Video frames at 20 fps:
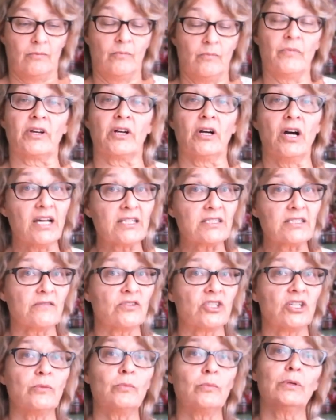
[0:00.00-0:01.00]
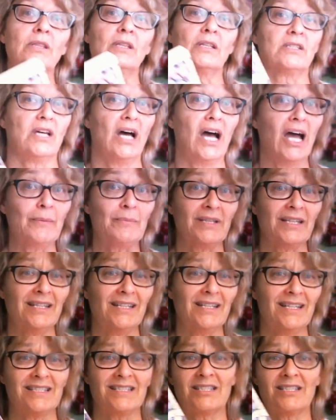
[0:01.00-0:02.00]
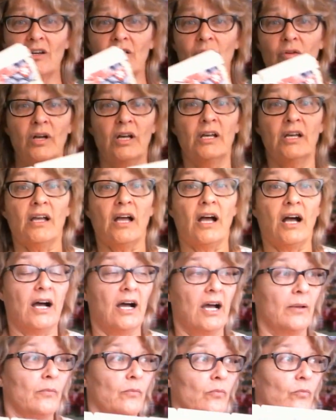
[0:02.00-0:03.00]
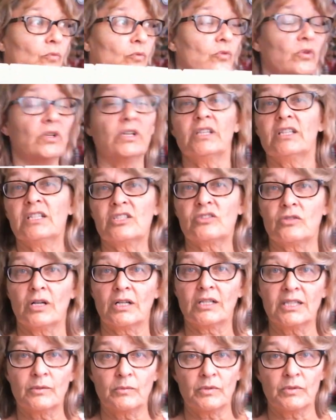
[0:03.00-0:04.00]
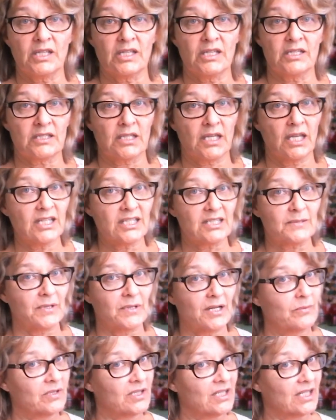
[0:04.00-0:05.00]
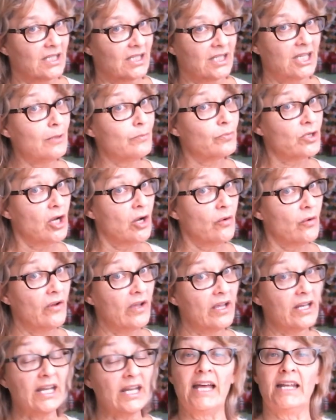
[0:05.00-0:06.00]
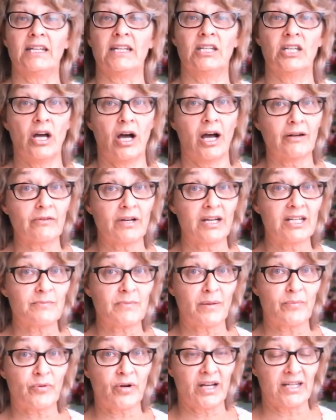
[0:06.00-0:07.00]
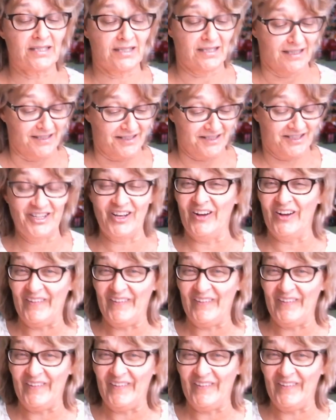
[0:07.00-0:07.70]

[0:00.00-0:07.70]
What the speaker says: The cost of shipping, the timeliness, so I'm really struggling with these kits, but I'm going to keep going and not raise my prices.